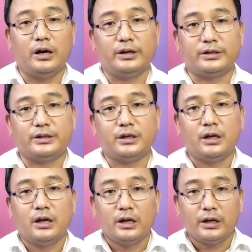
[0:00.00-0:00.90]
hours.
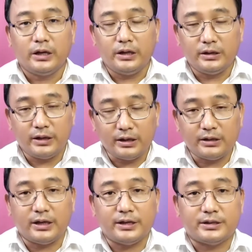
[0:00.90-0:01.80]
In
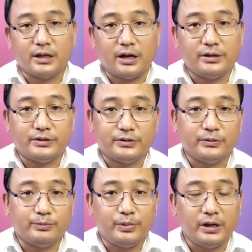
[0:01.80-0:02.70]
that case
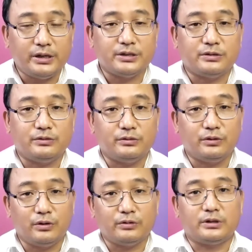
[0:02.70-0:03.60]
also, please do
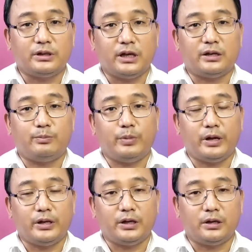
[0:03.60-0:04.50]
not get
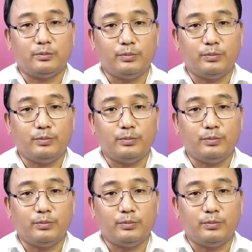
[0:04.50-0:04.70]
panic.